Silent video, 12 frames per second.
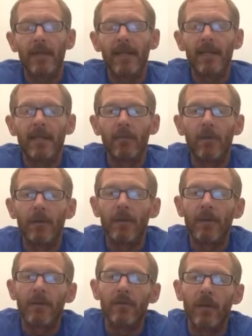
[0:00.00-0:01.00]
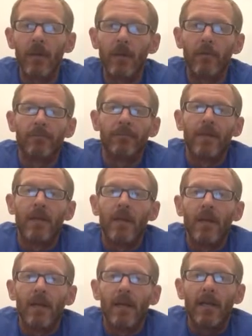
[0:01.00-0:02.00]
get them where you need to go.
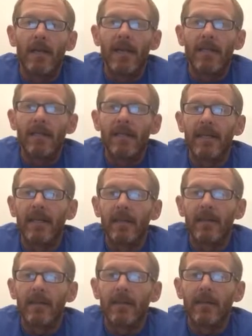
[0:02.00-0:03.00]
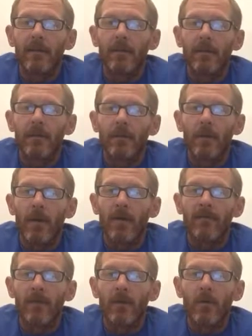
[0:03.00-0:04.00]
And lastly, you
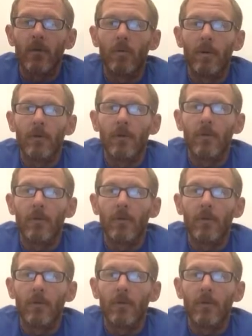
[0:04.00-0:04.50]
have to know where